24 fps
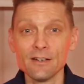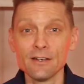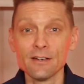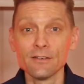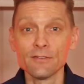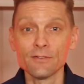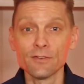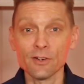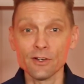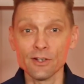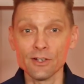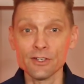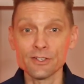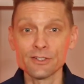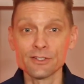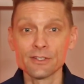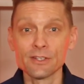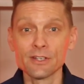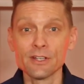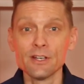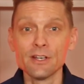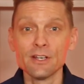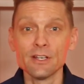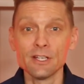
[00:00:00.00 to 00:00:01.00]

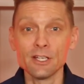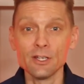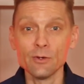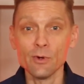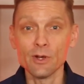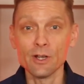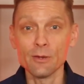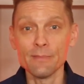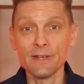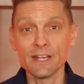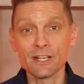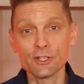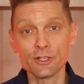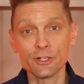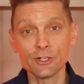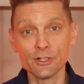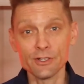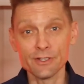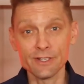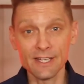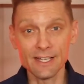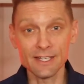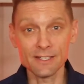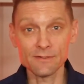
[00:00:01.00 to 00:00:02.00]
First, you want to make sure
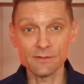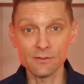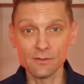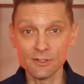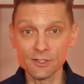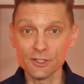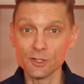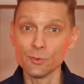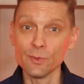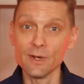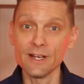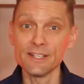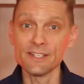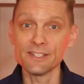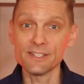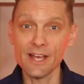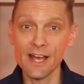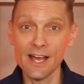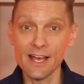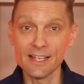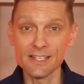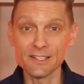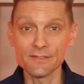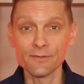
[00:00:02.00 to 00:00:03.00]
your dance floor is the right
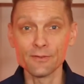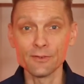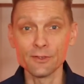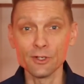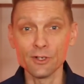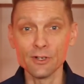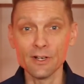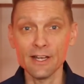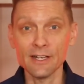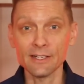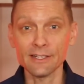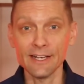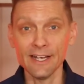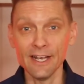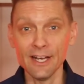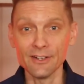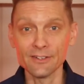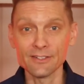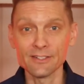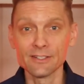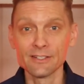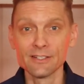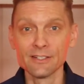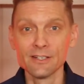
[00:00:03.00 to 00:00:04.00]
size for your head
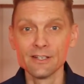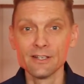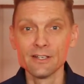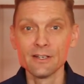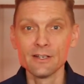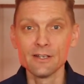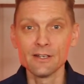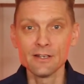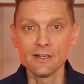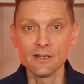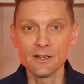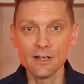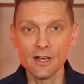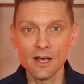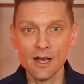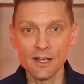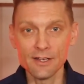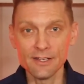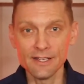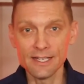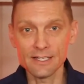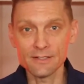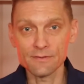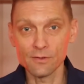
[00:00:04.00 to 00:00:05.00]
count. A
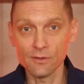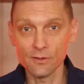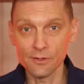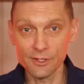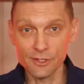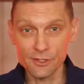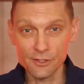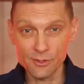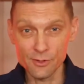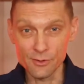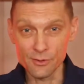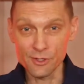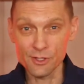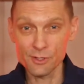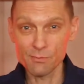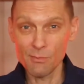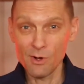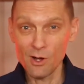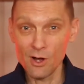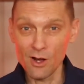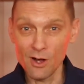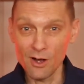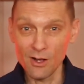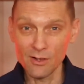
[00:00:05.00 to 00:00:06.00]
dance floor that's too
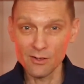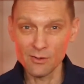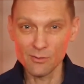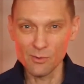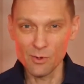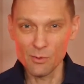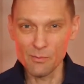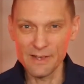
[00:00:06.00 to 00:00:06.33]
small will